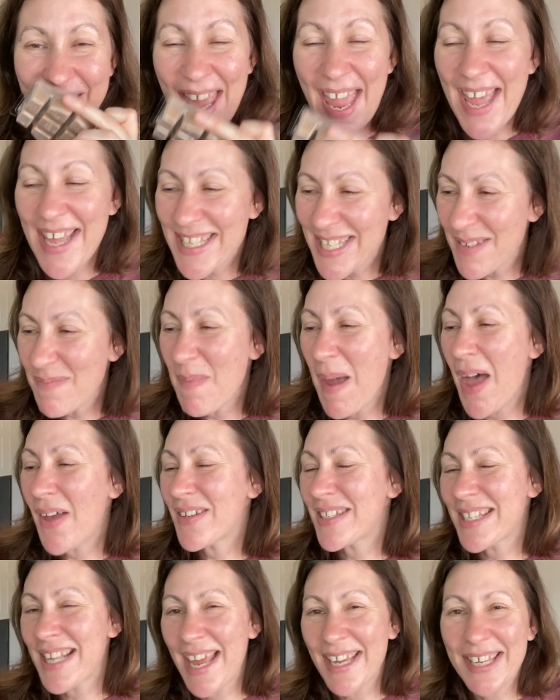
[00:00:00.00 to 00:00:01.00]
It
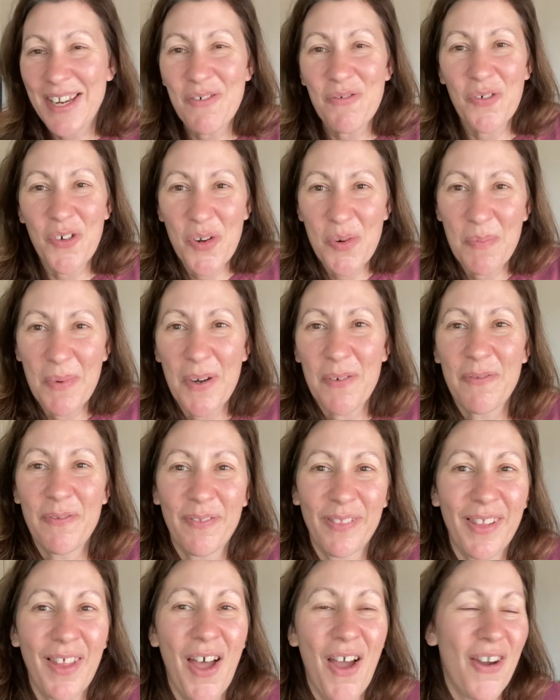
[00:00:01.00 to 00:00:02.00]
smells like a root beer
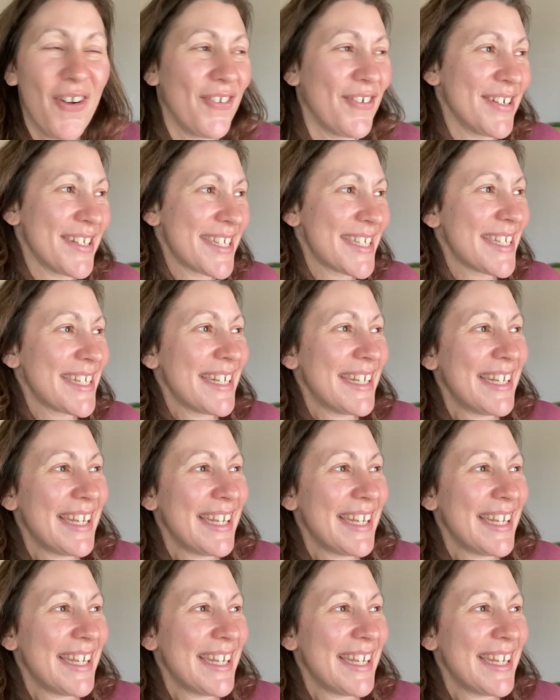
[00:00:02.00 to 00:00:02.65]
float.